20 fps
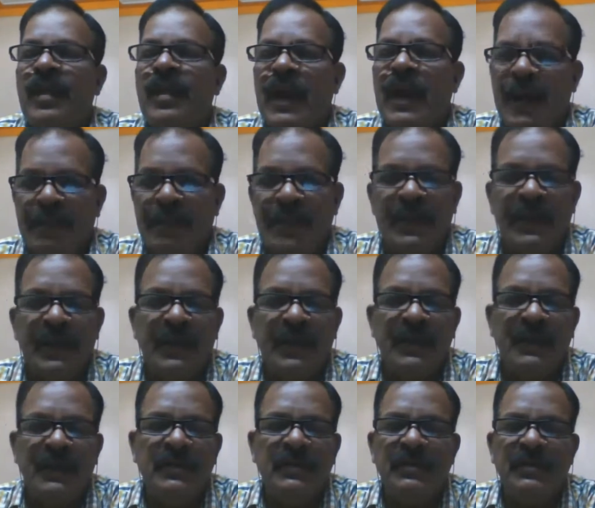
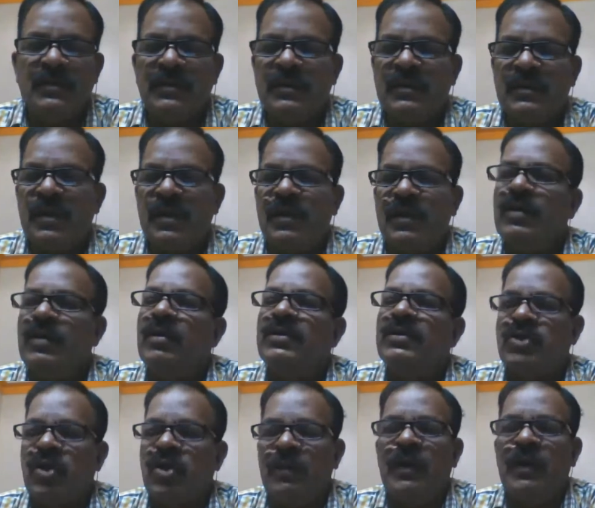American country or
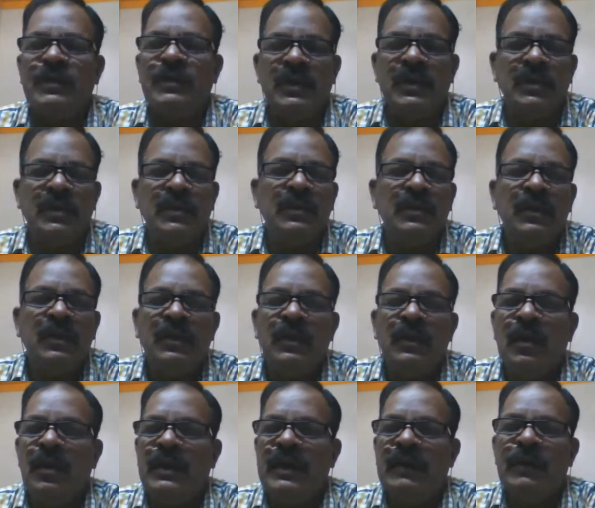some of the
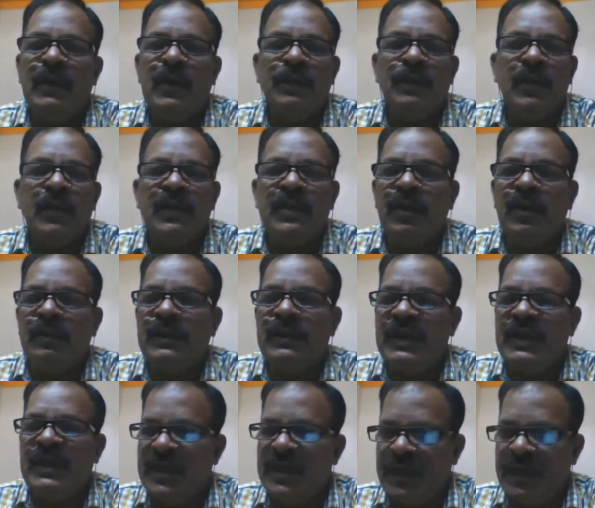uh, developed country of the
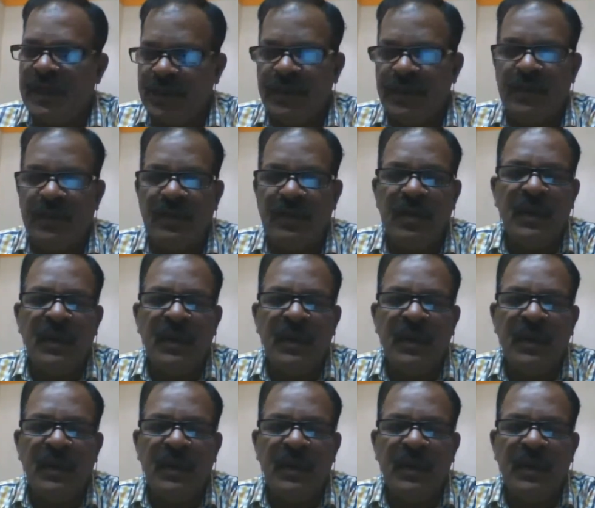Asian region,